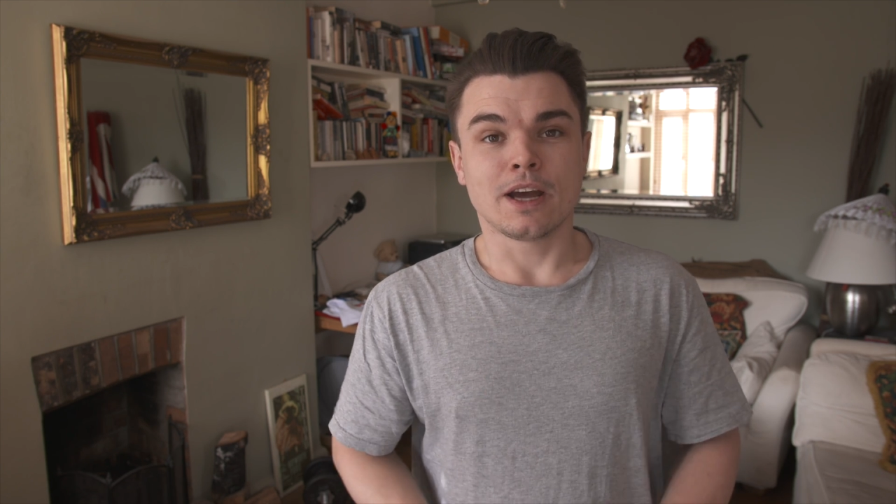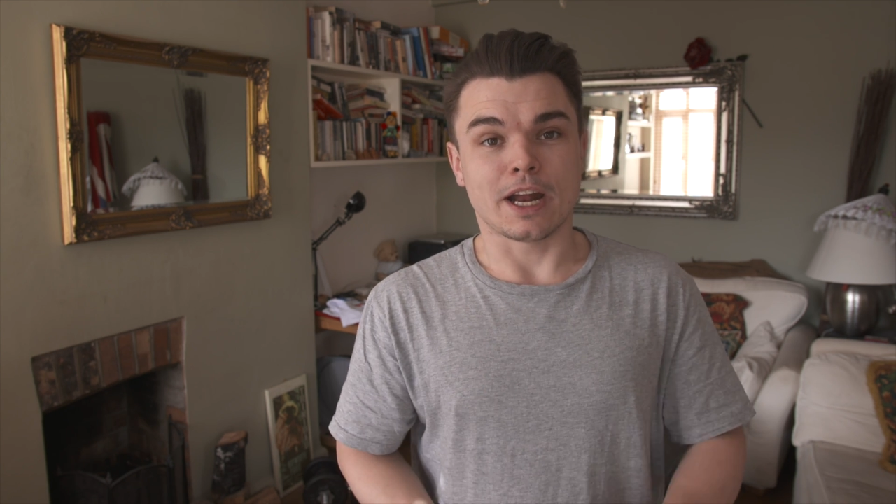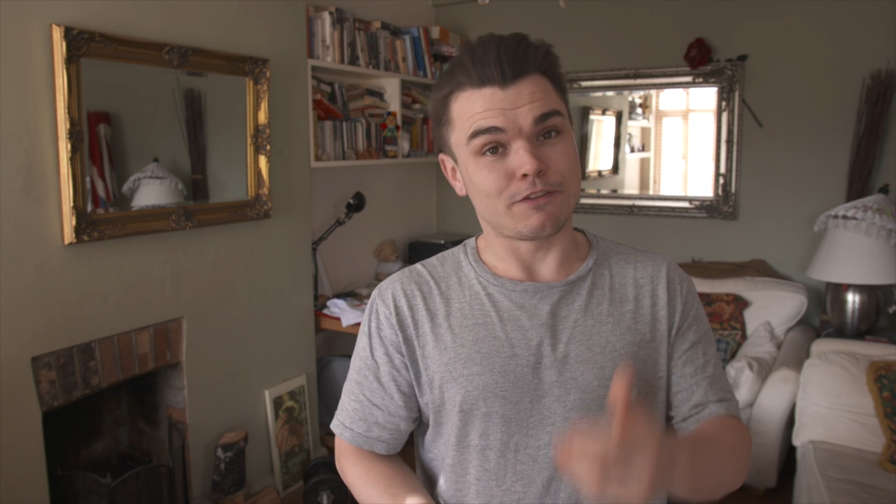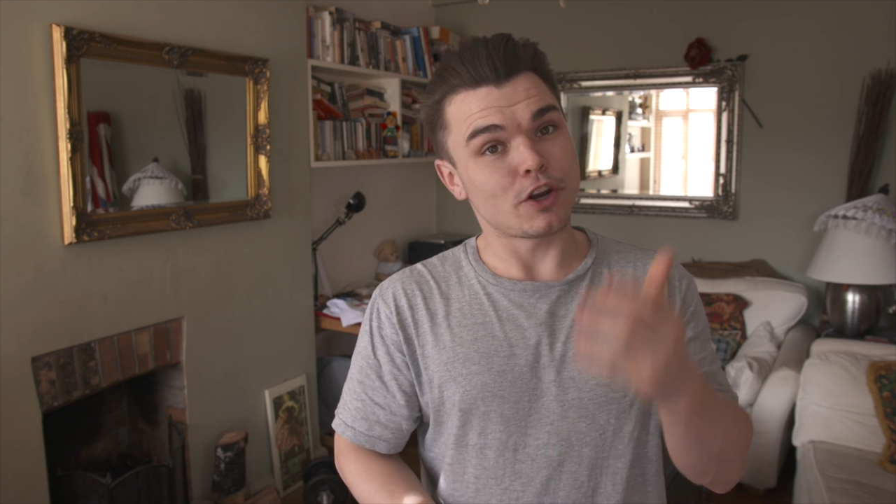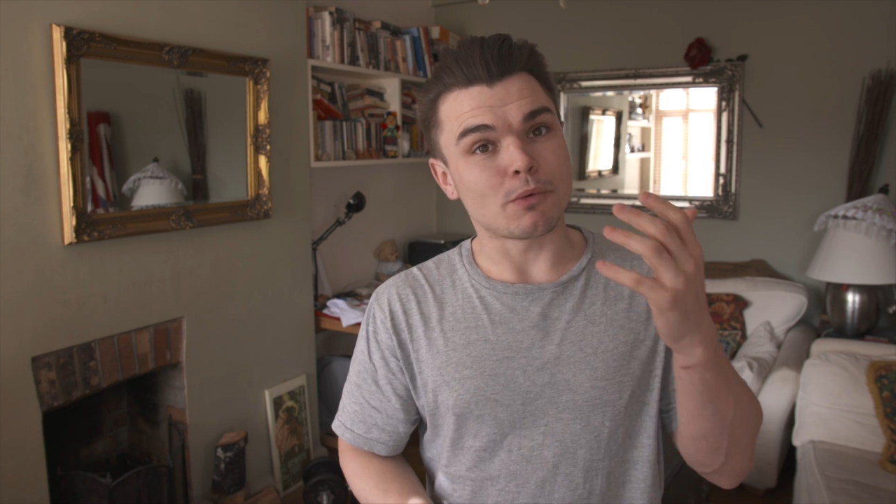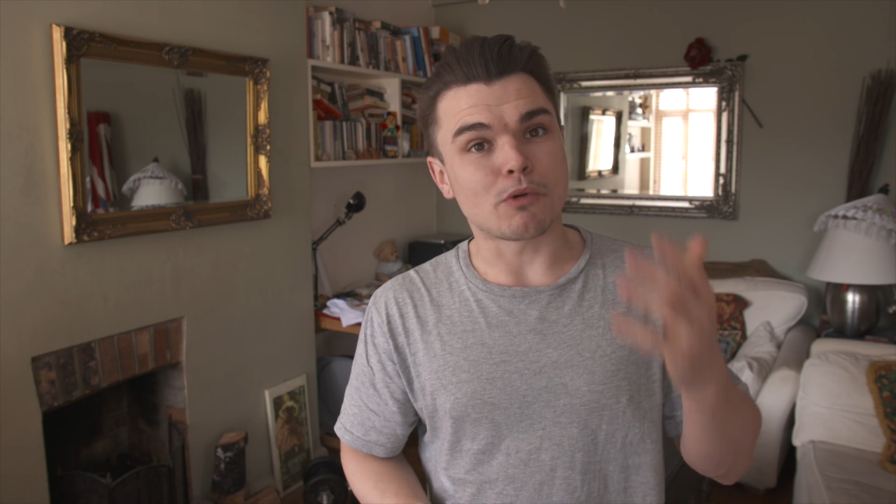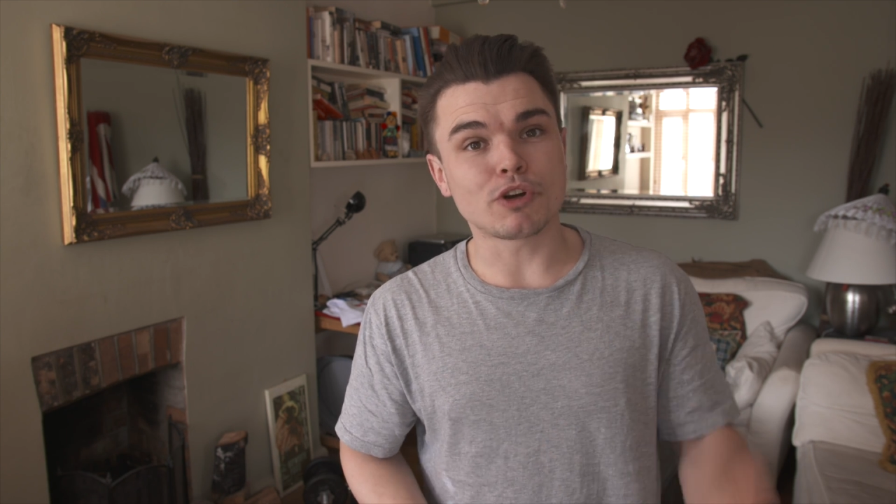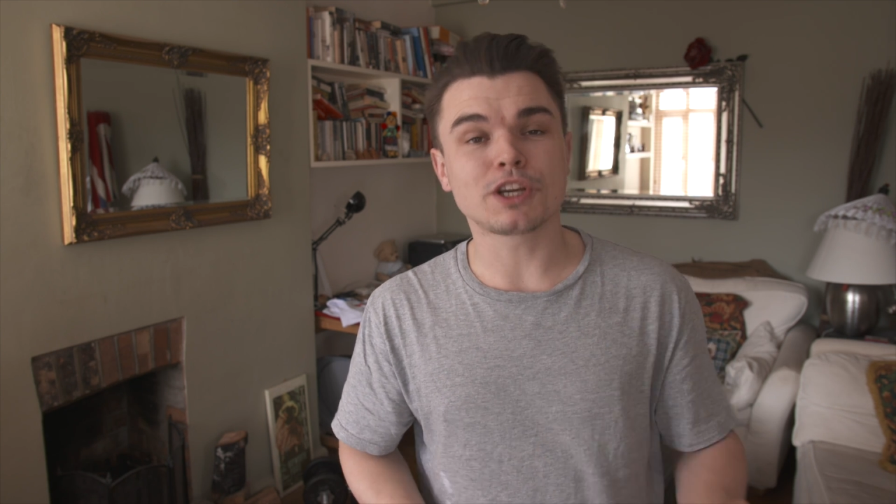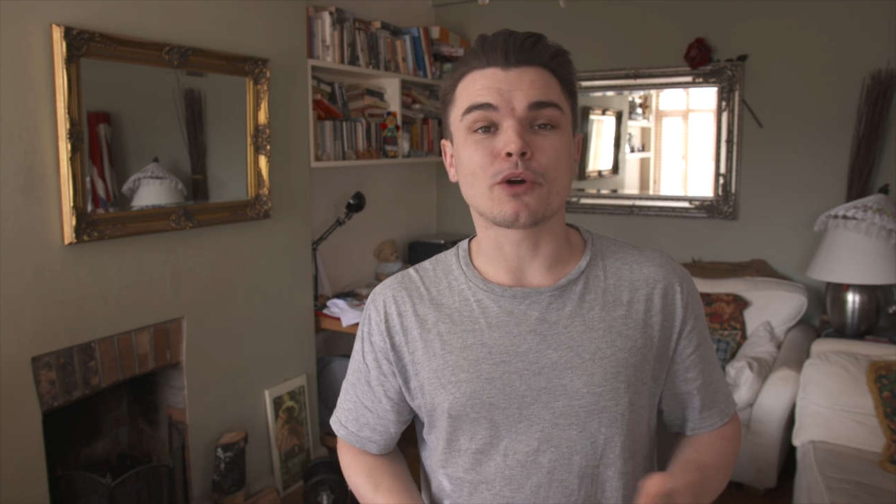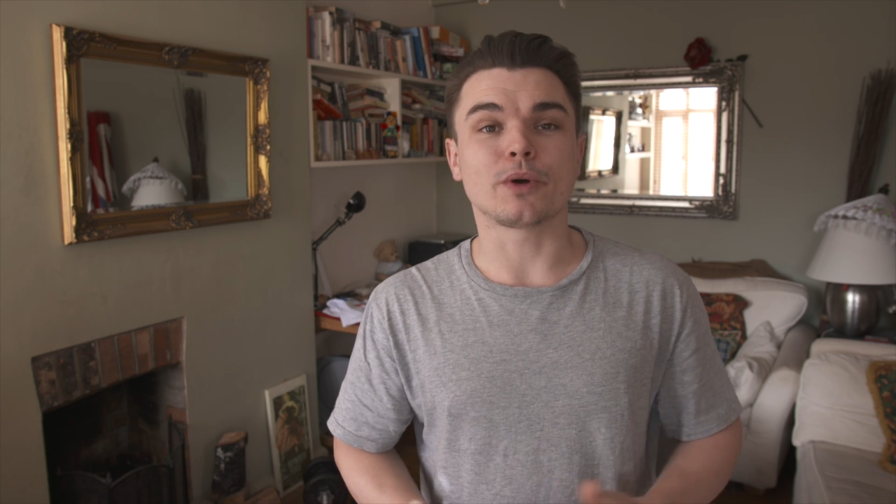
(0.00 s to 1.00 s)
And if you don't know what
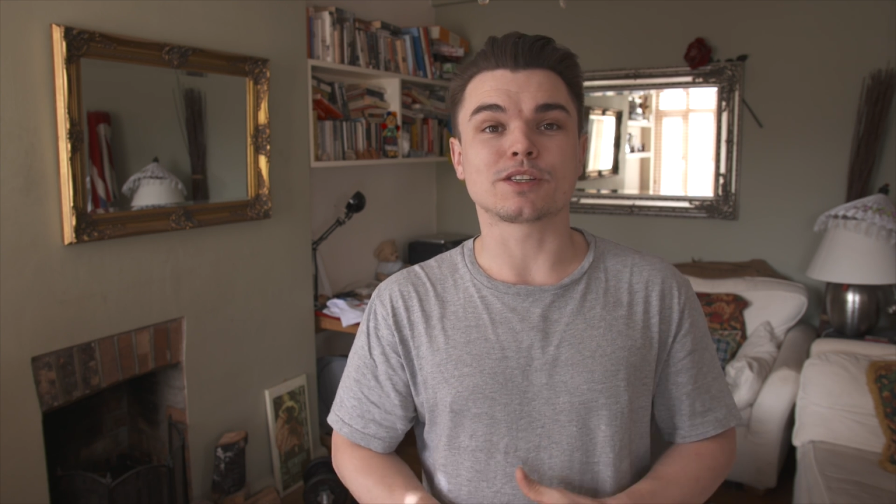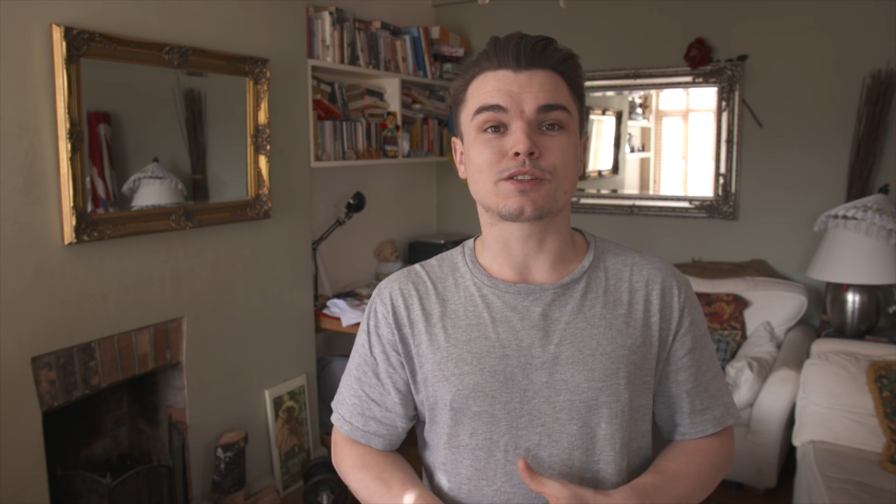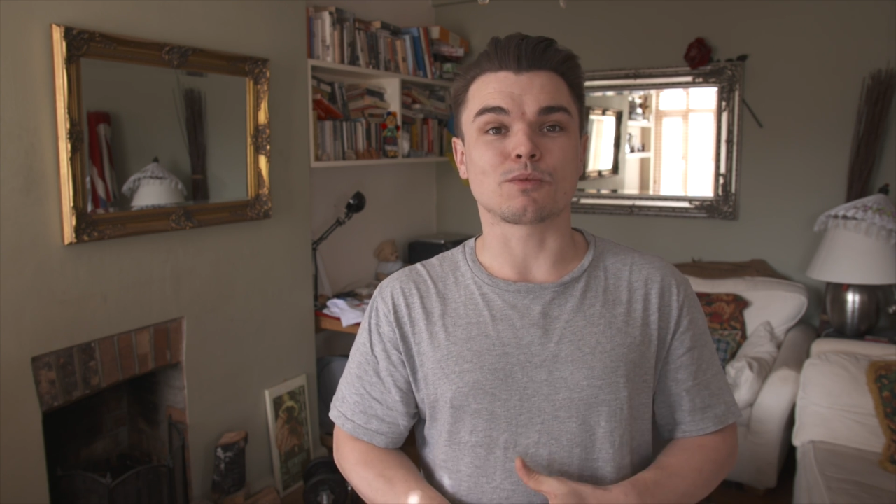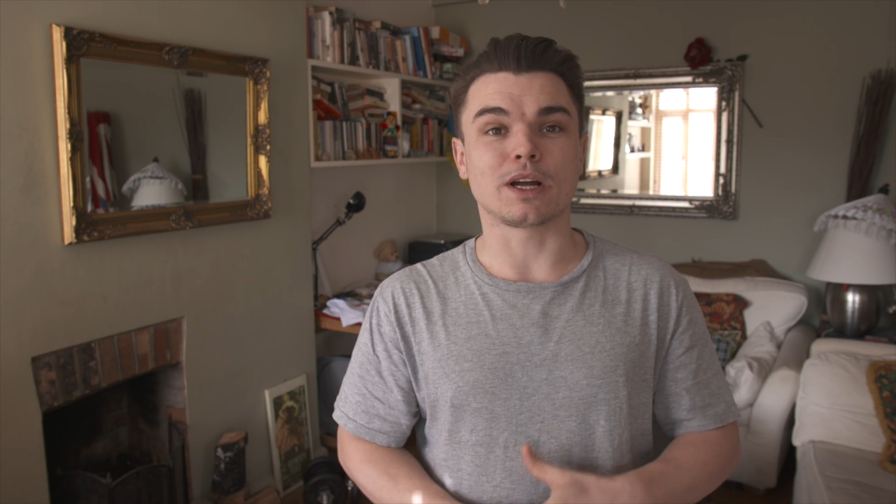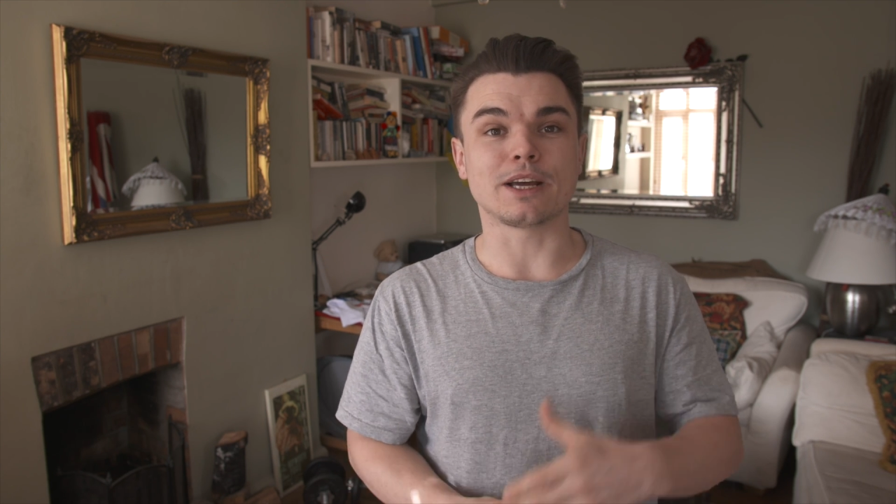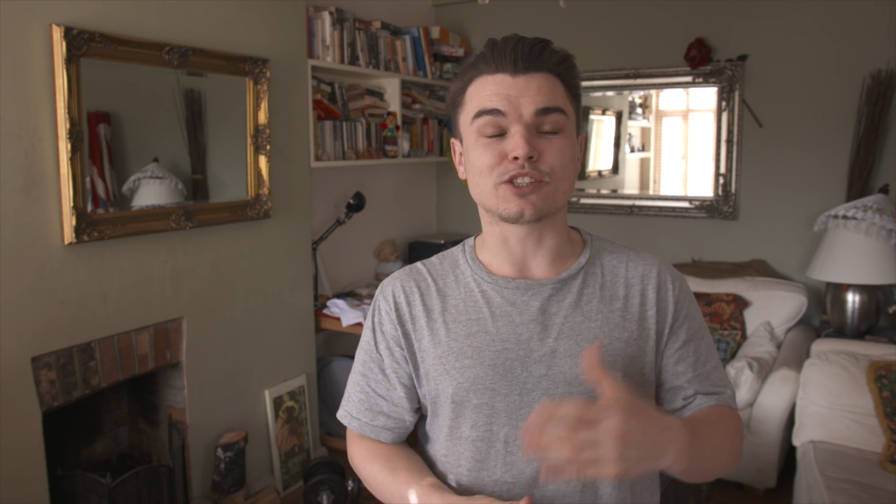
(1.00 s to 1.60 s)
Ringo is, well,